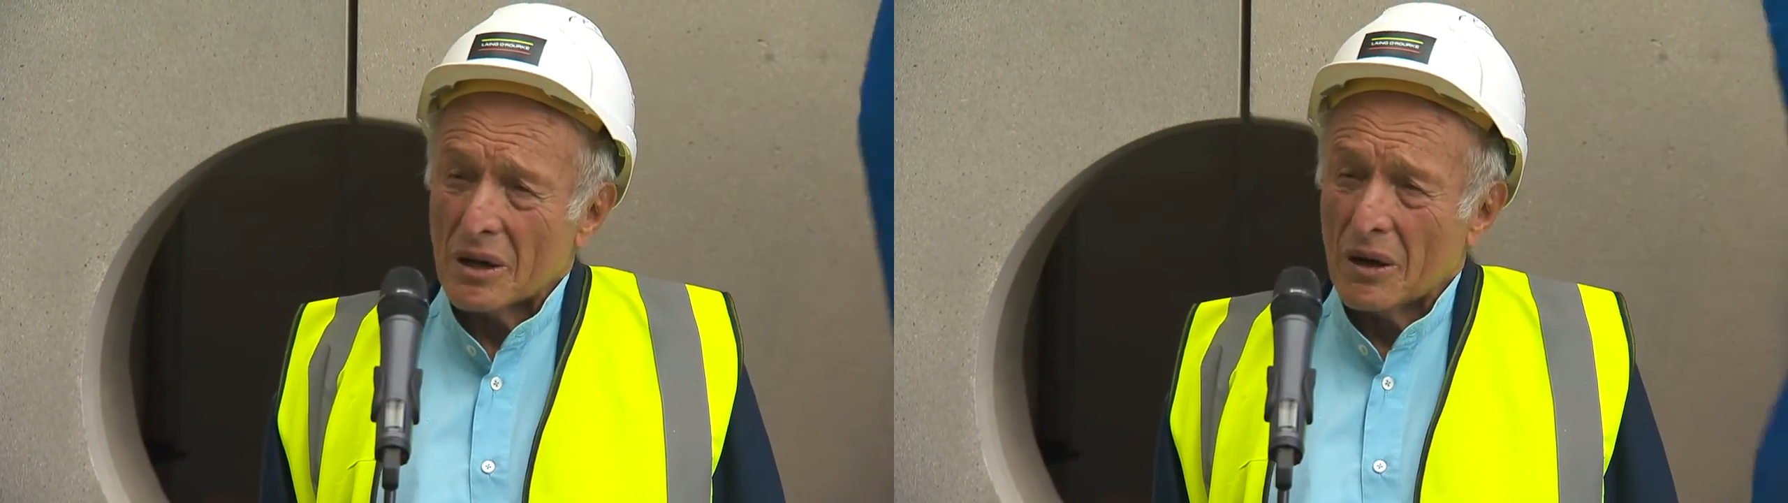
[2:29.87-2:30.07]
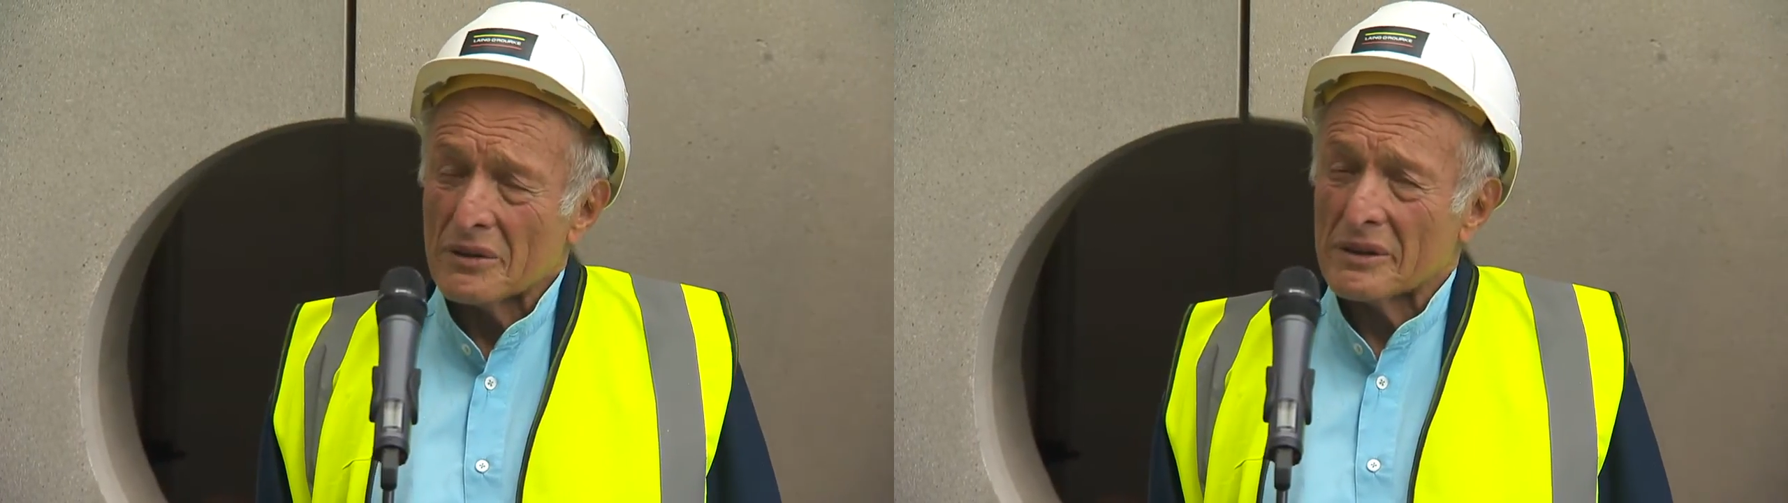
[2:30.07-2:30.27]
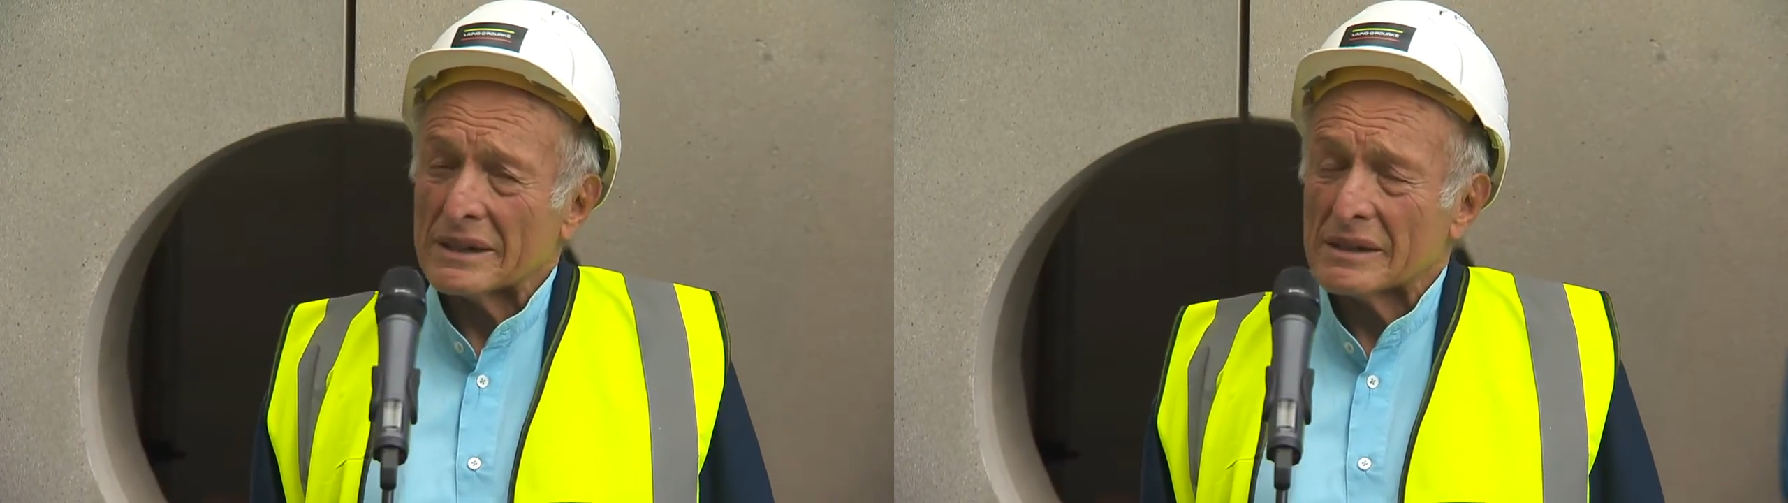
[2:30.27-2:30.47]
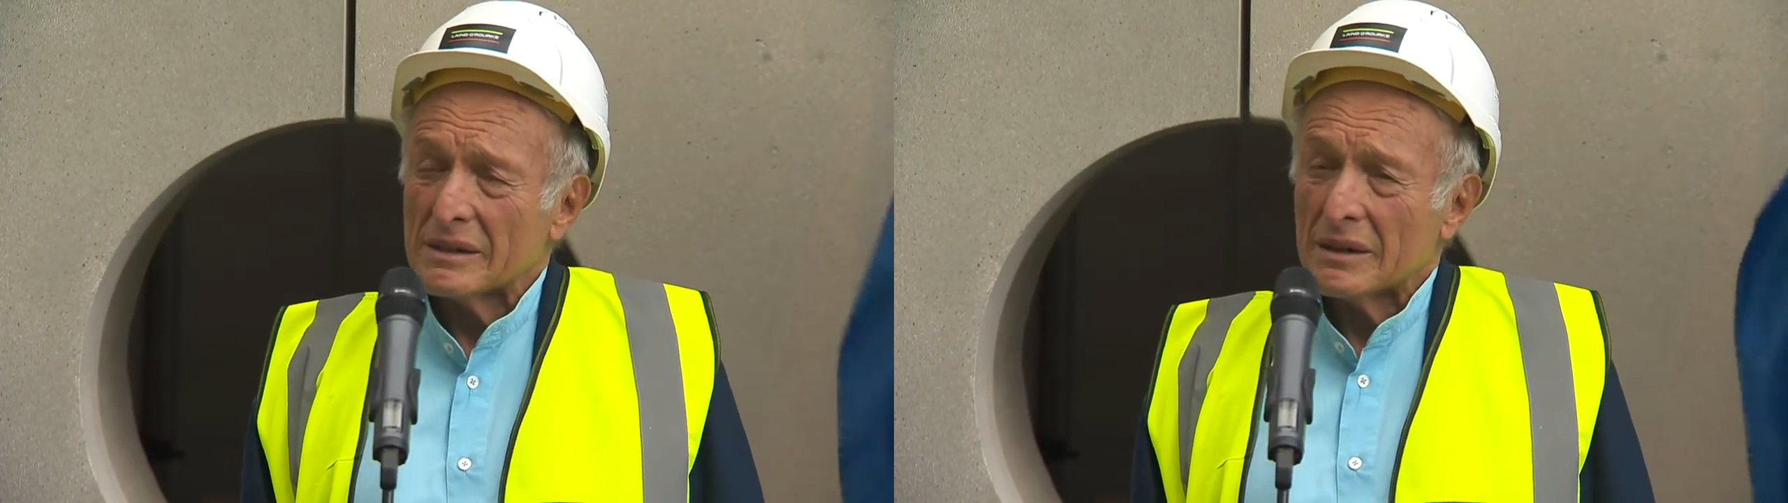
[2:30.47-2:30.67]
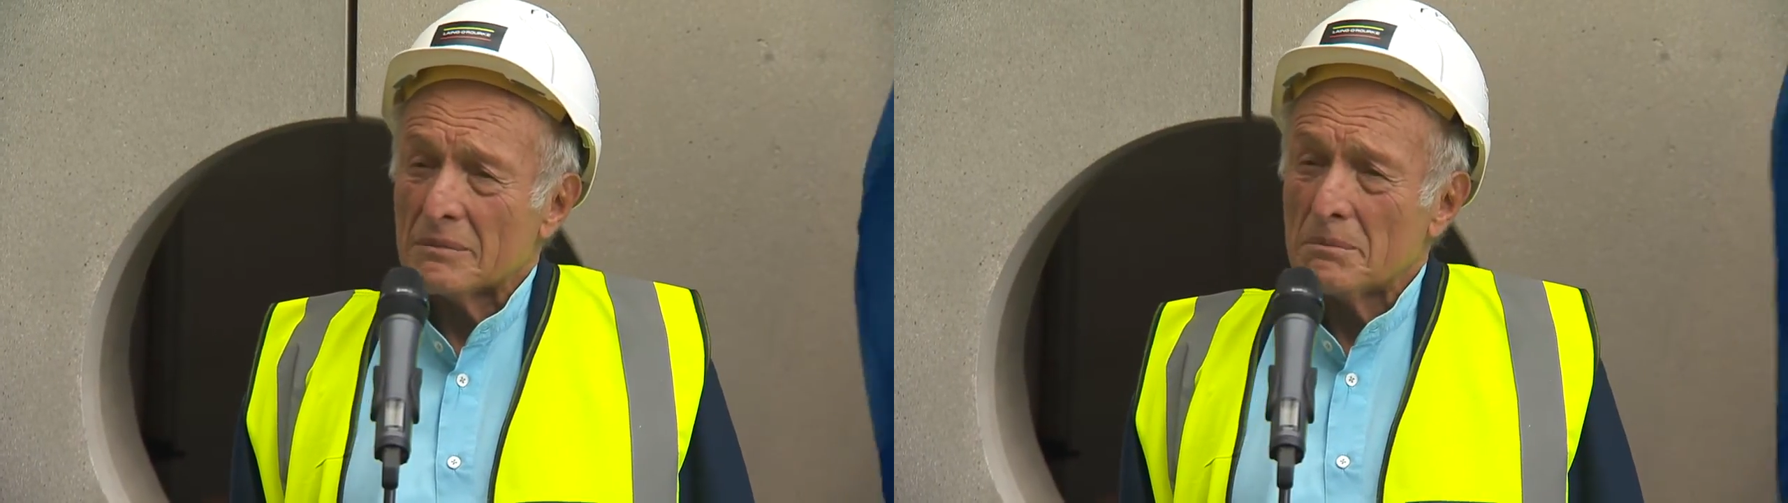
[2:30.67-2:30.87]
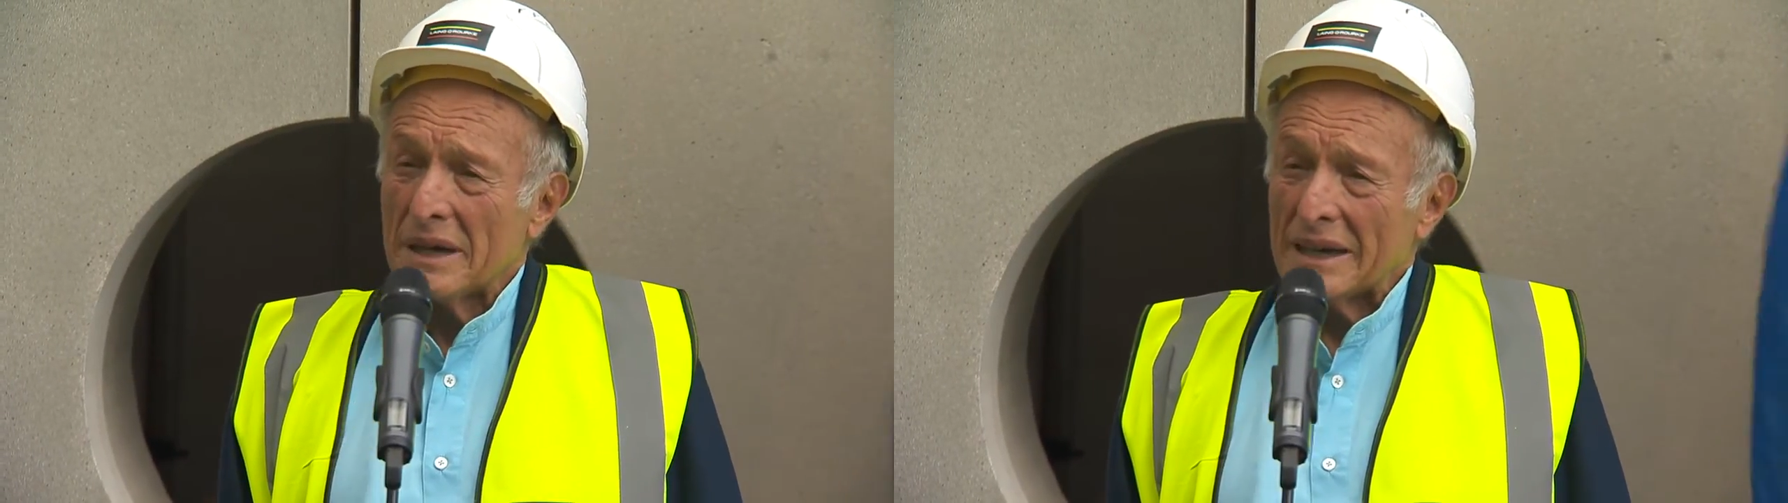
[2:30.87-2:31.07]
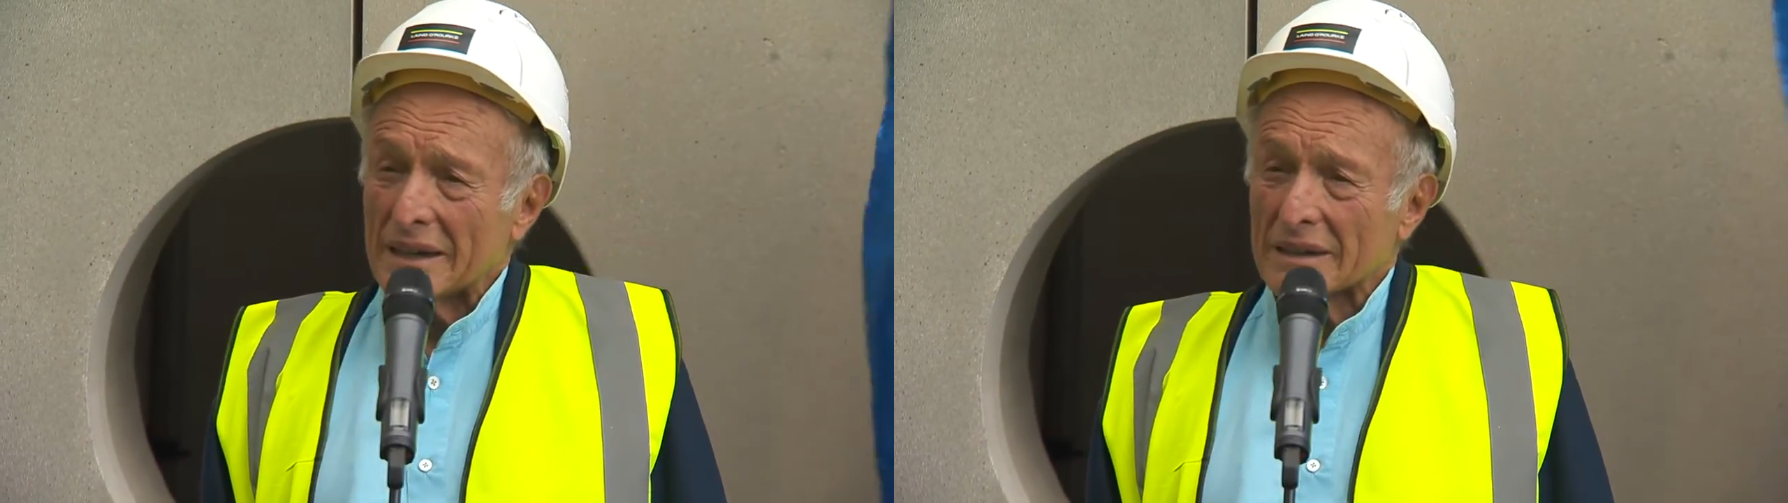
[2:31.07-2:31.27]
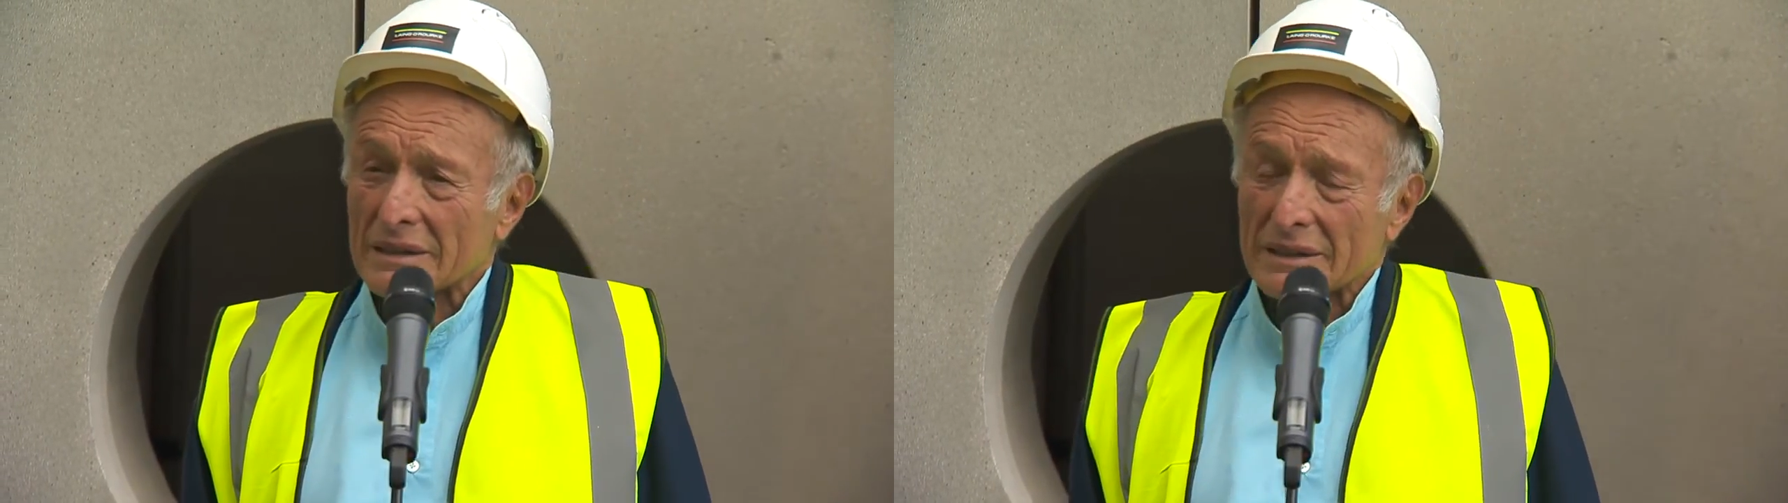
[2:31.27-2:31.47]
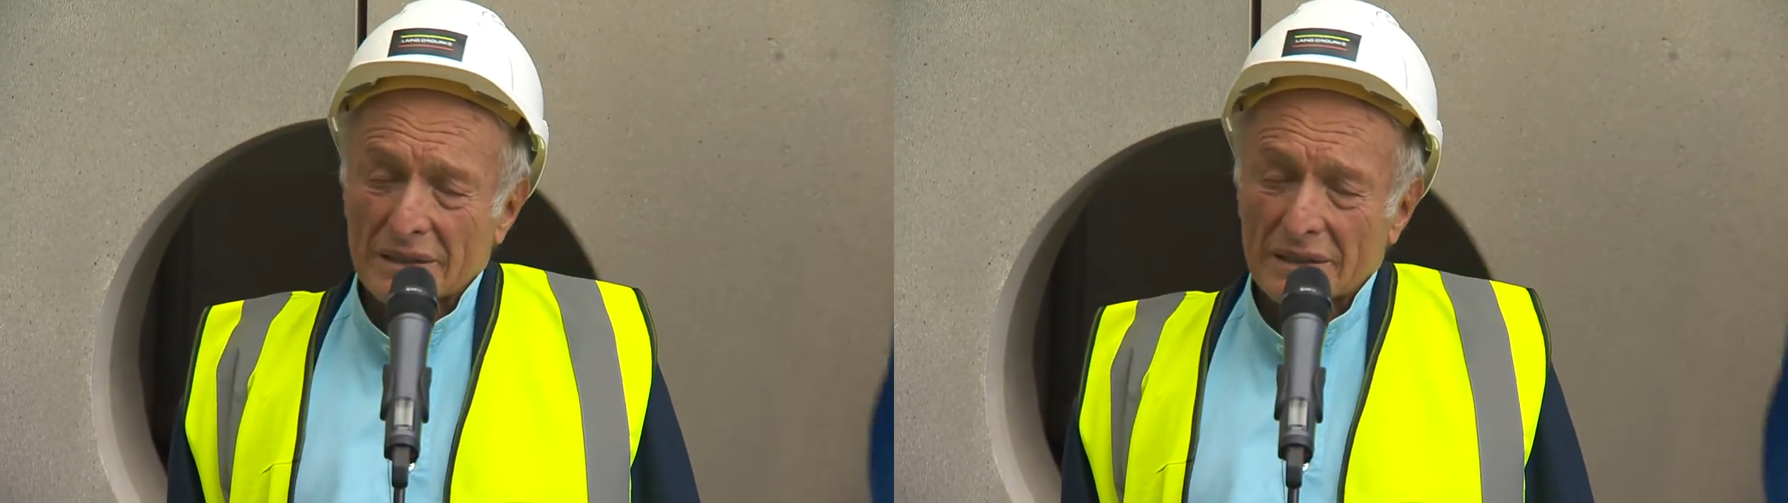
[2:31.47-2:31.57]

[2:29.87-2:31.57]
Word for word: on the being,